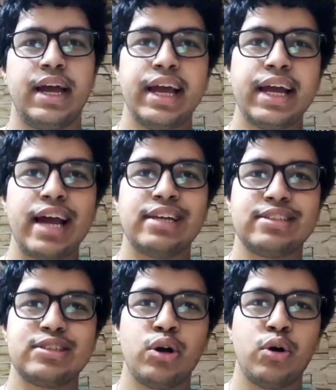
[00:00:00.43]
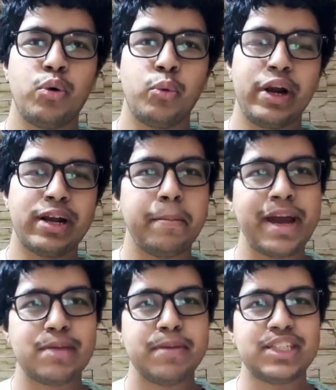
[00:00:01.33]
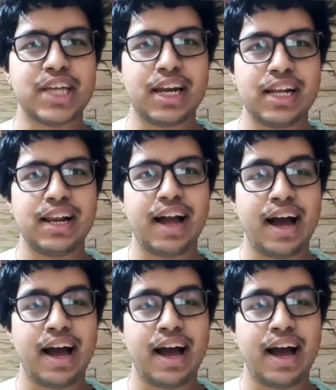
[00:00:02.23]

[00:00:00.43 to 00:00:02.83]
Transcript: Hey guys, so welcome back to my channel.